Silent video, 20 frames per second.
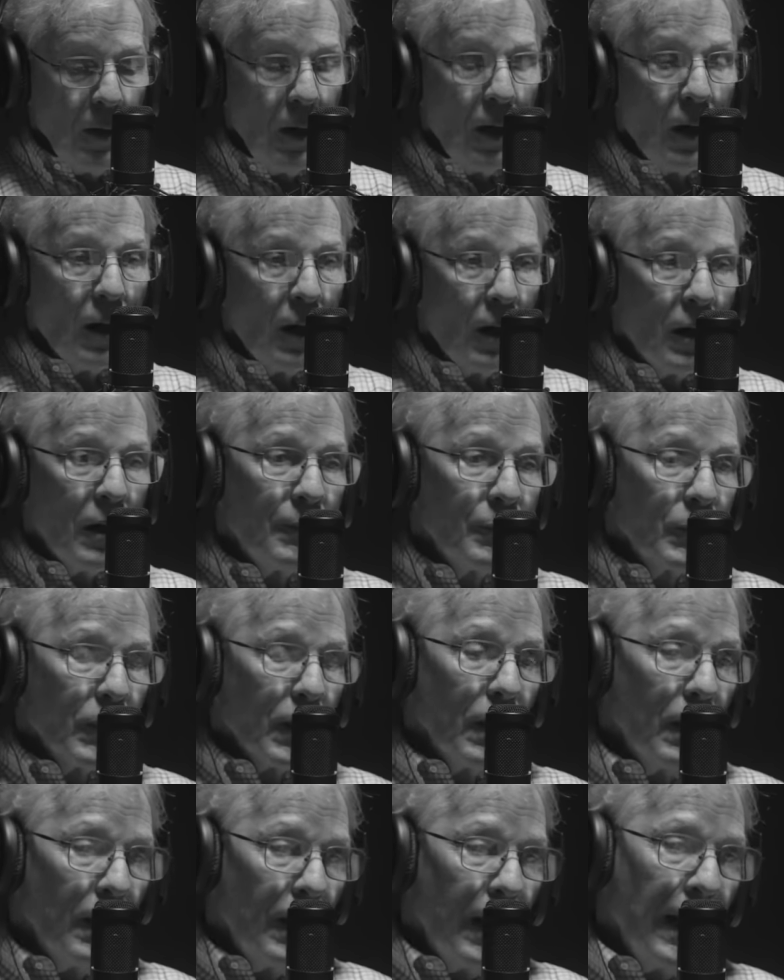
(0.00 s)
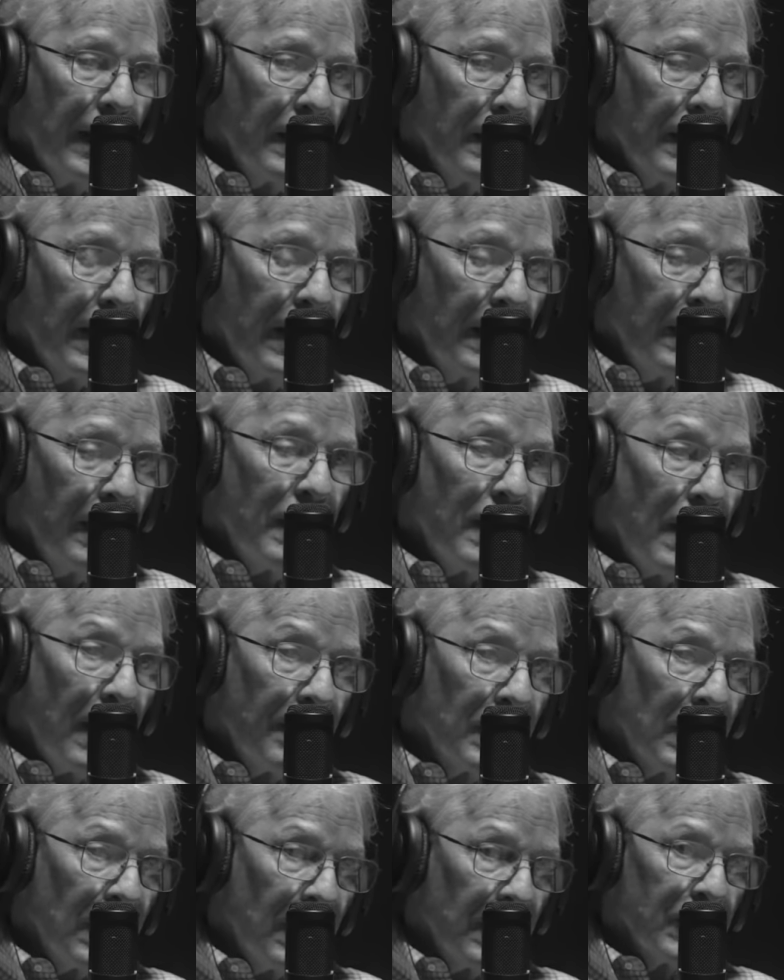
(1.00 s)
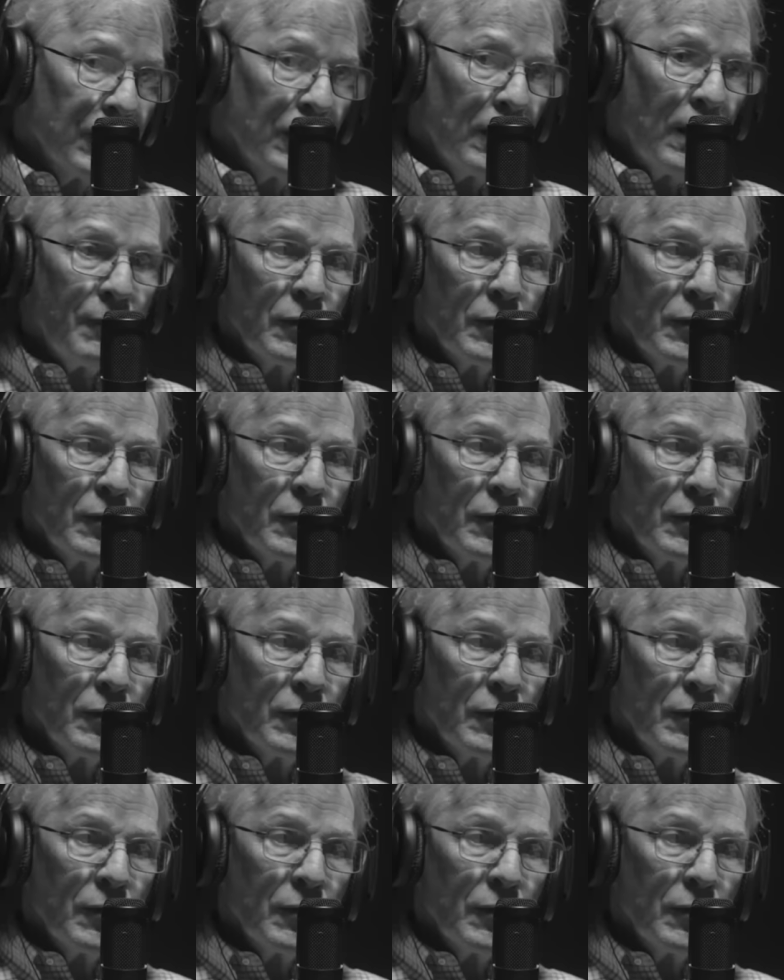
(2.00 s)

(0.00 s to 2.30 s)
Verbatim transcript: And then, like I say,